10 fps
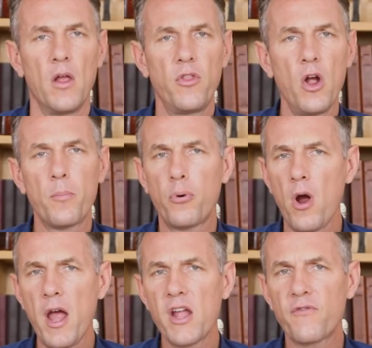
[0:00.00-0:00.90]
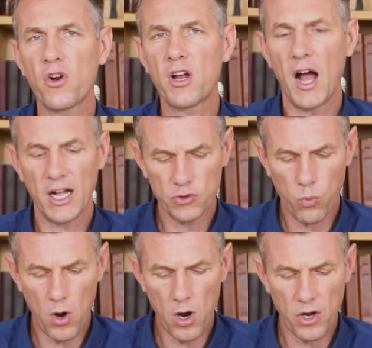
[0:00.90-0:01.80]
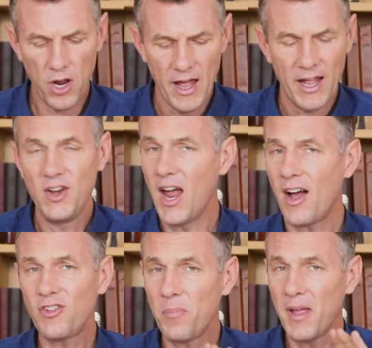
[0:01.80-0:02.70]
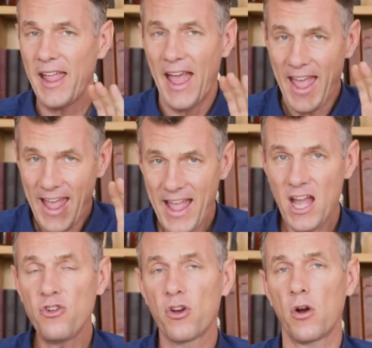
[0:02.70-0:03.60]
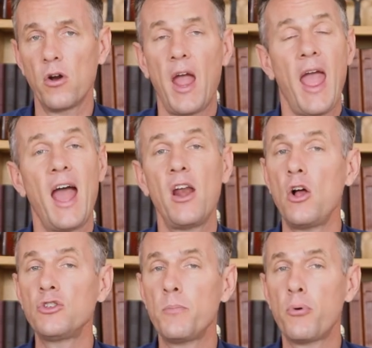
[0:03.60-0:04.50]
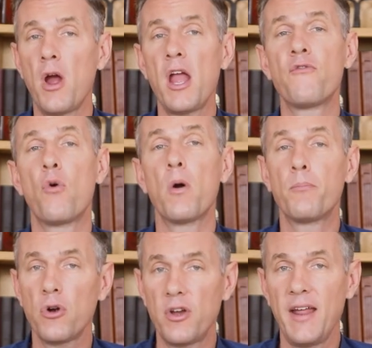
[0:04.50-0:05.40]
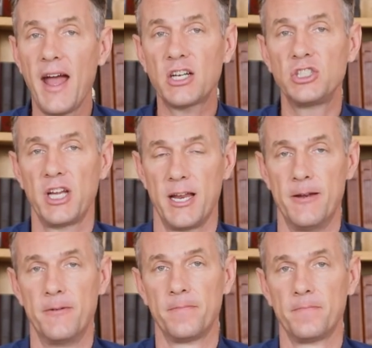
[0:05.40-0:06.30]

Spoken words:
They're praying for God's word not to be hindered, and also praying for protection.